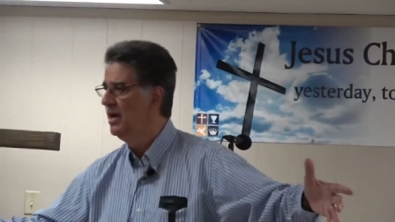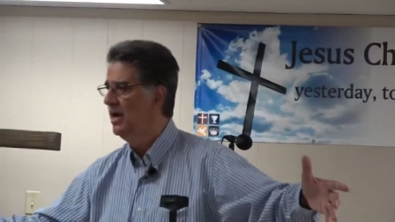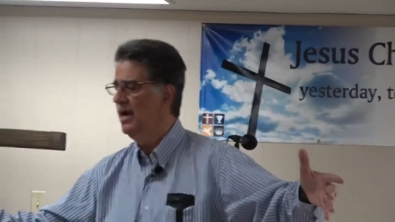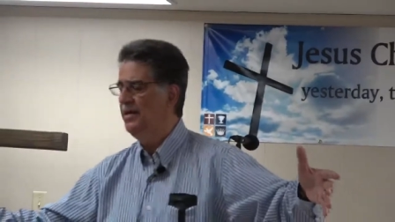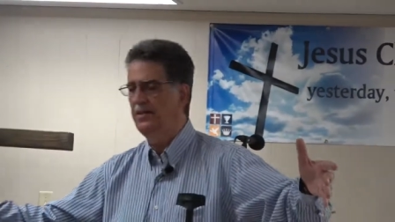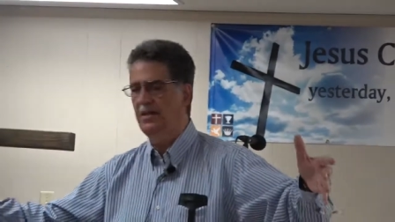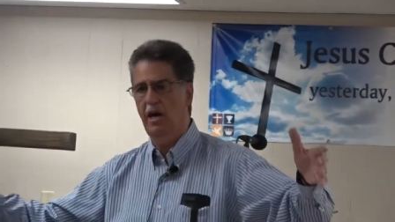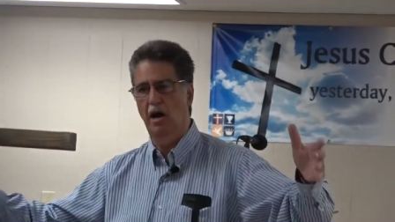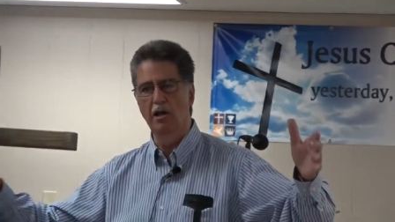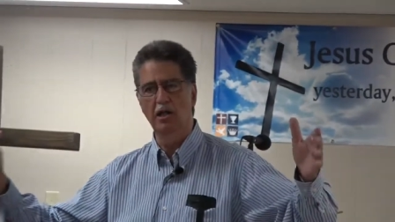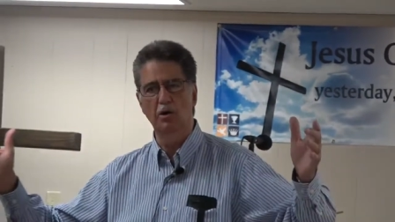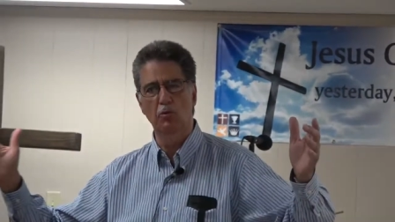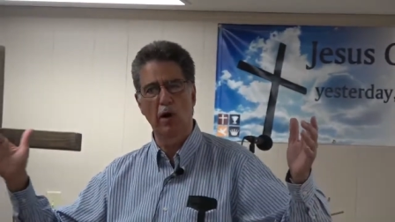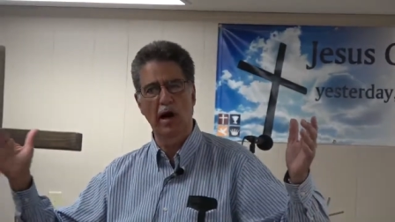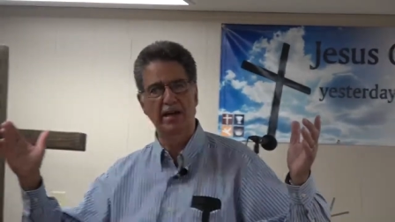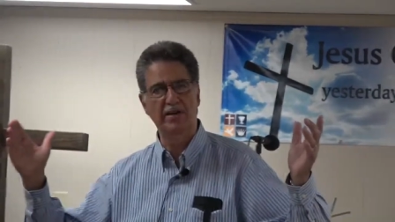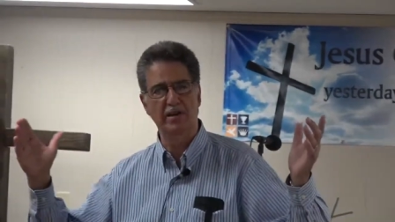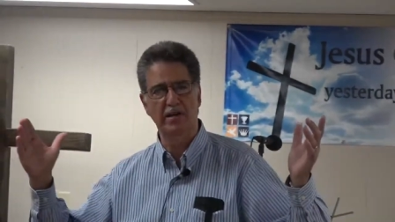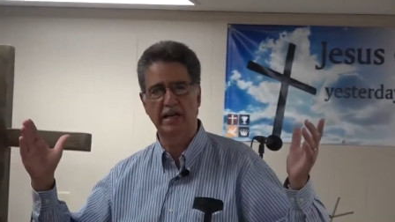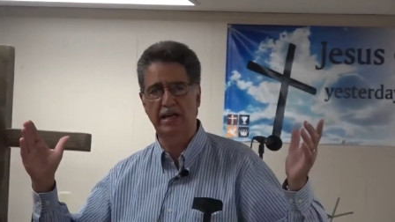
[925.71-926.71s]
And the only
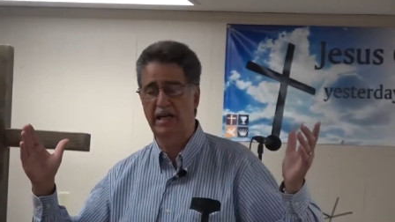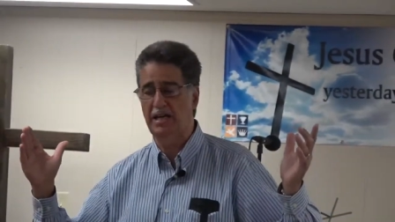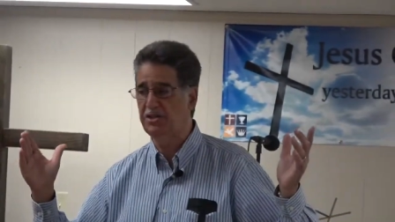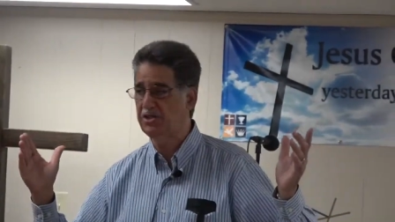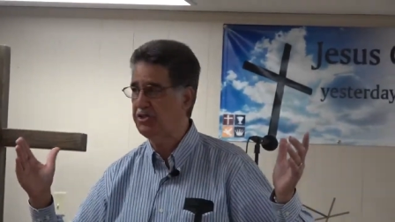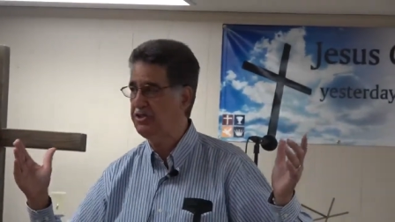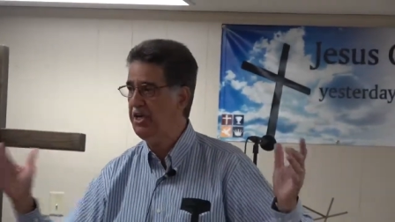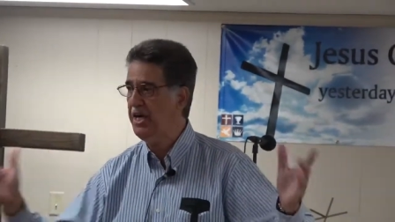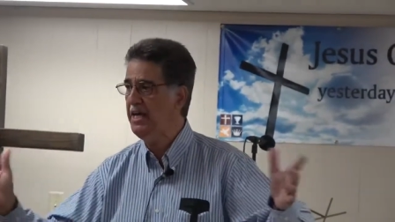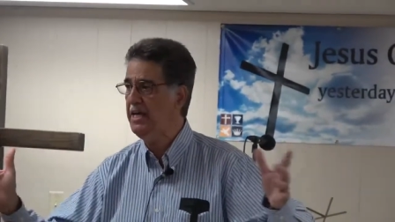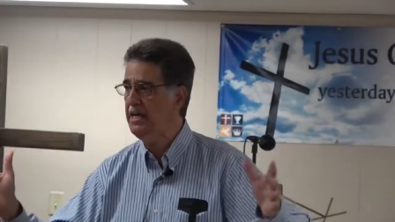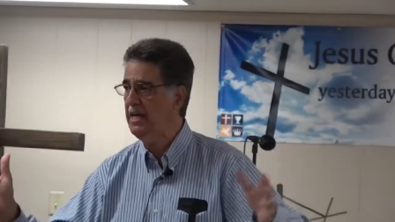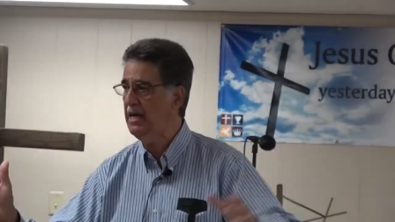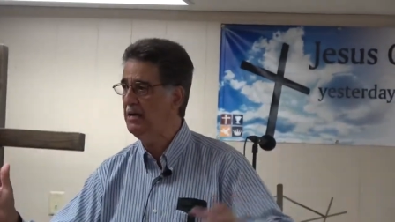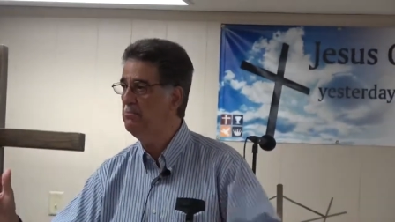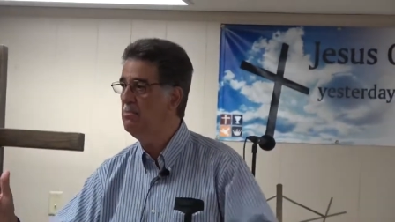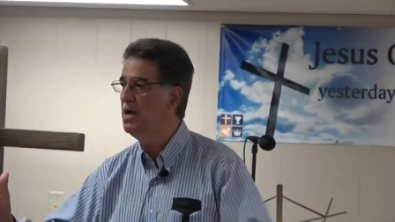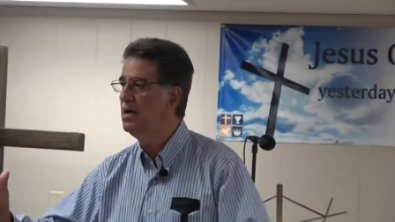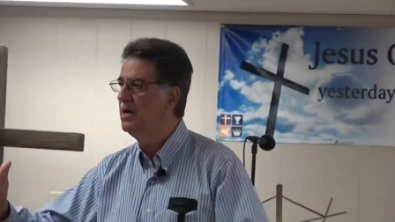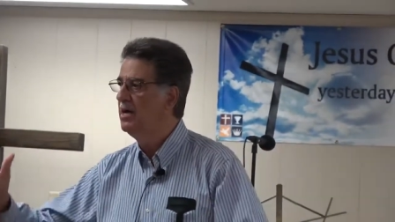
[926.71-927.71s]
way you're going to see
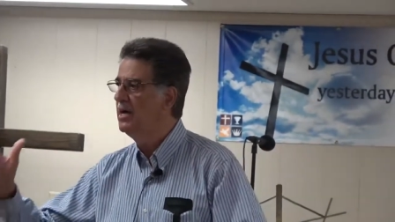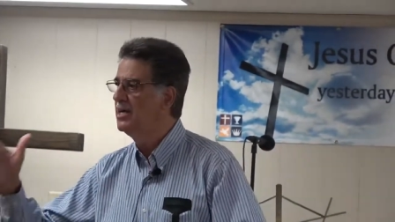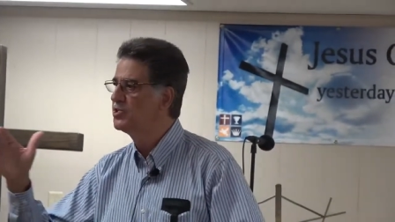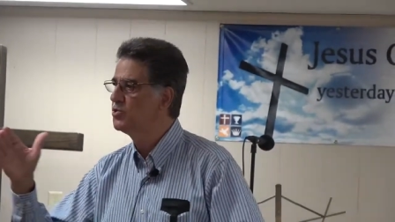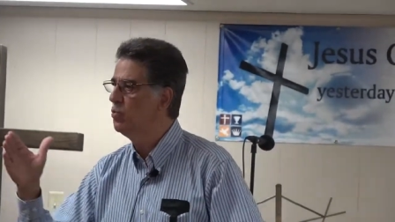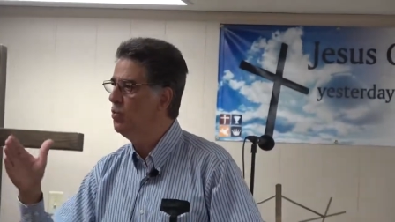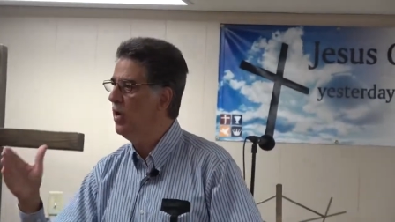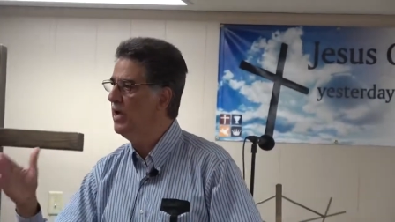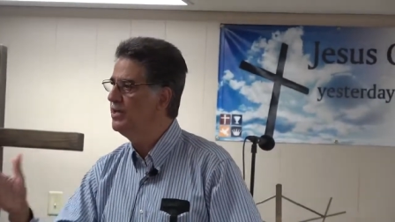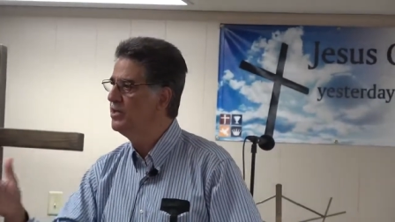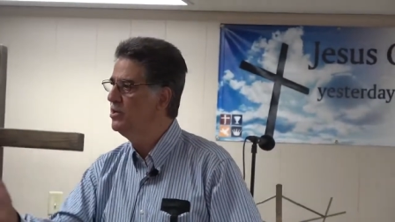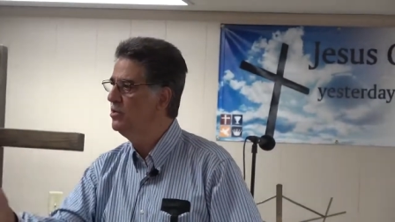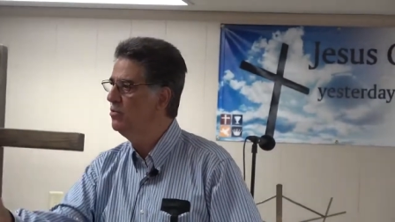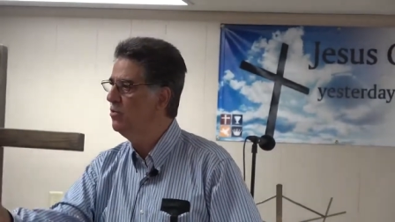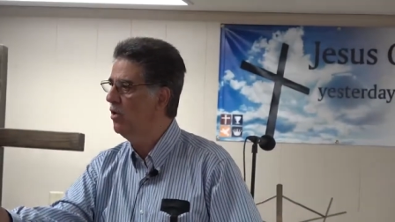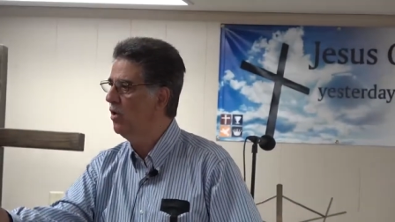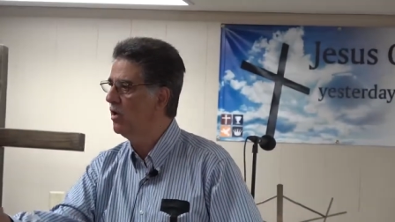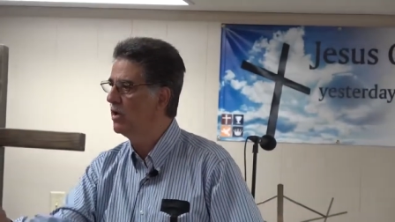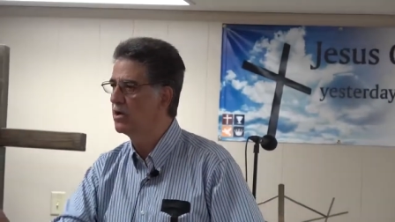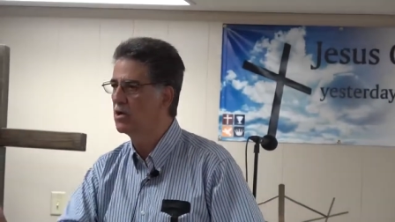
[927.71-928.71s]
him is when
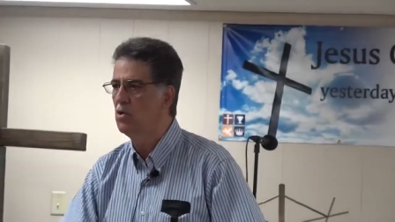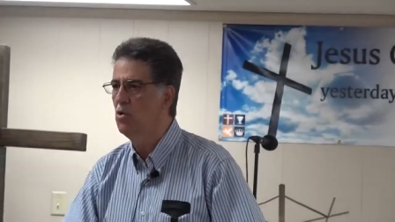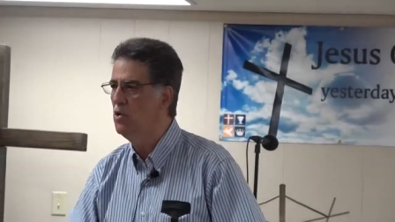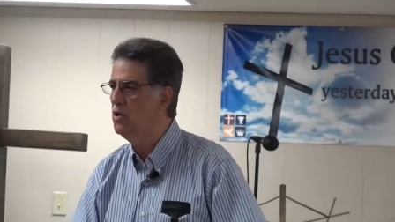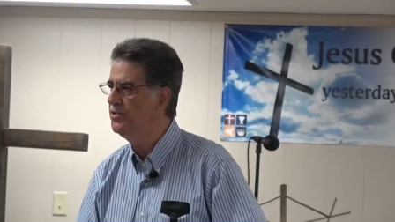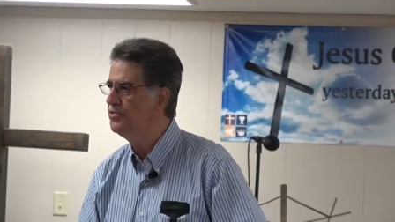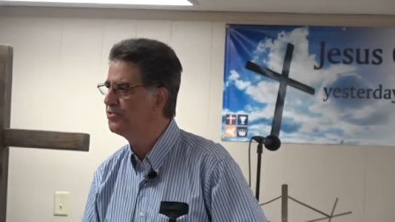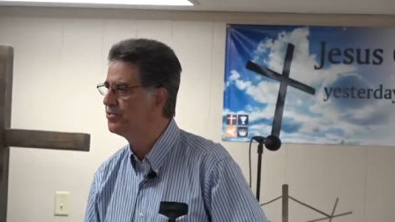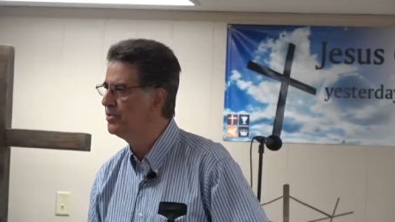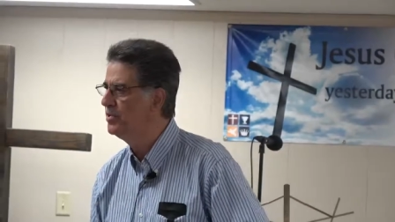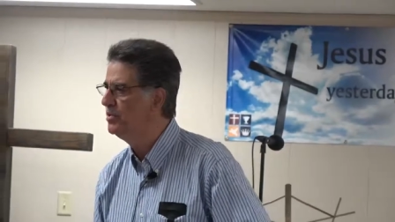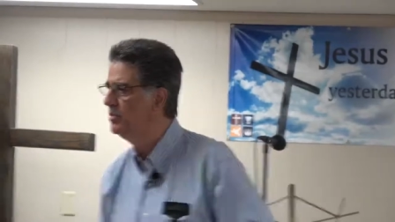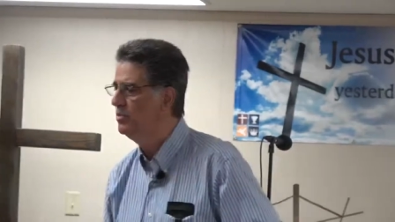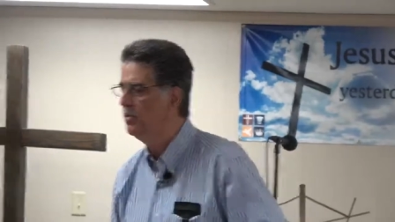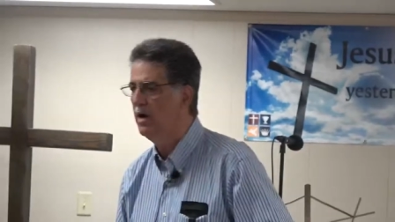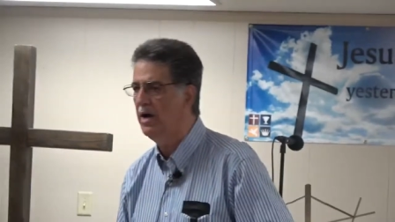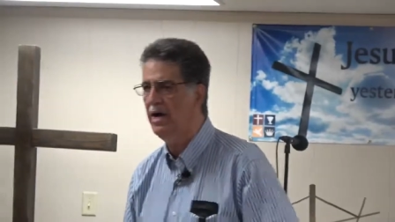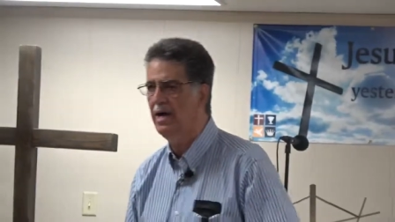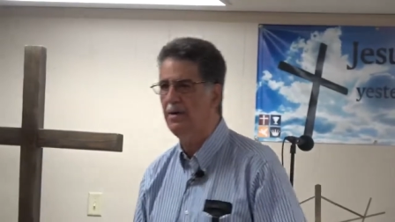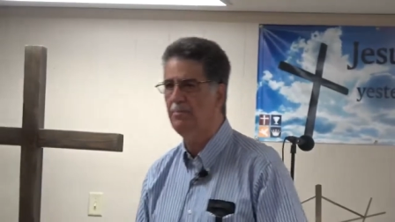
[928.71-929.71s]
you are going
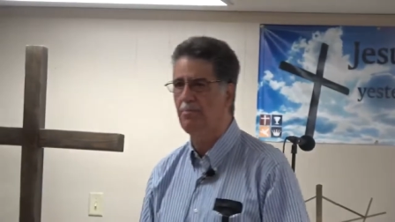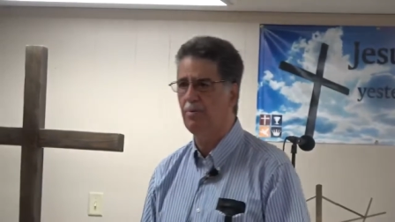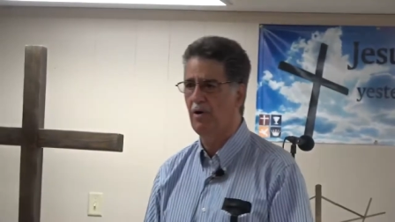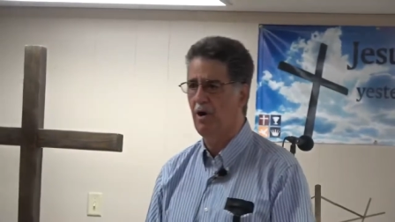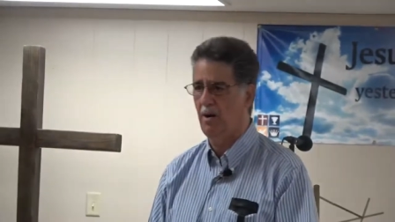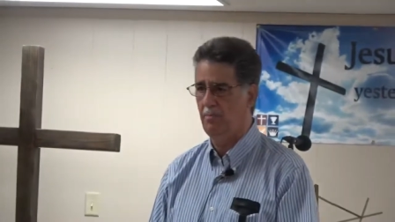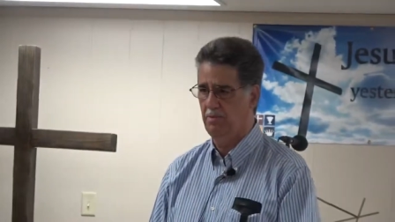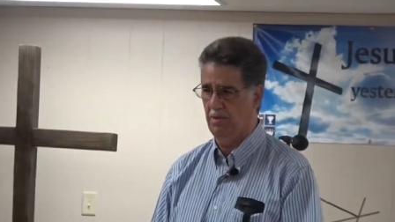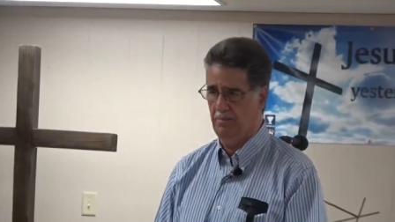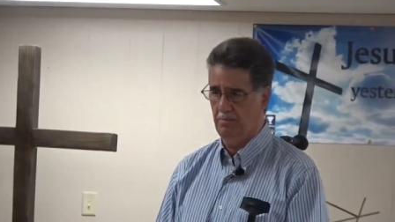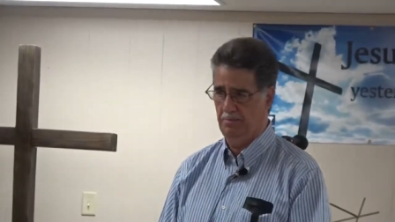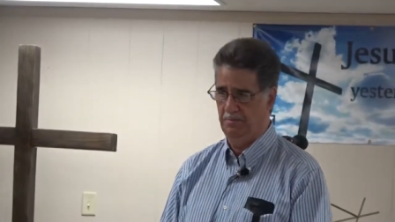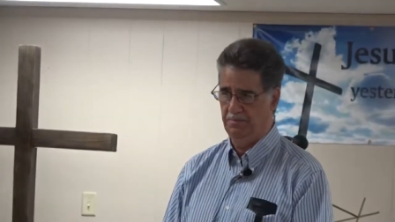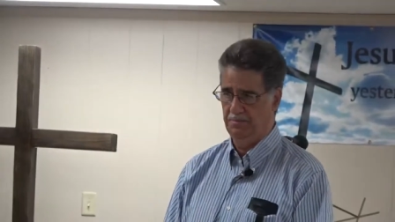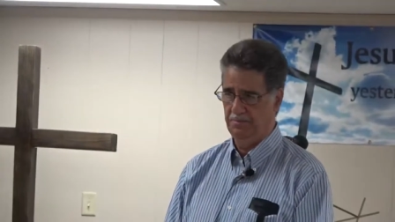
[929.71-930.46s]
through a problem.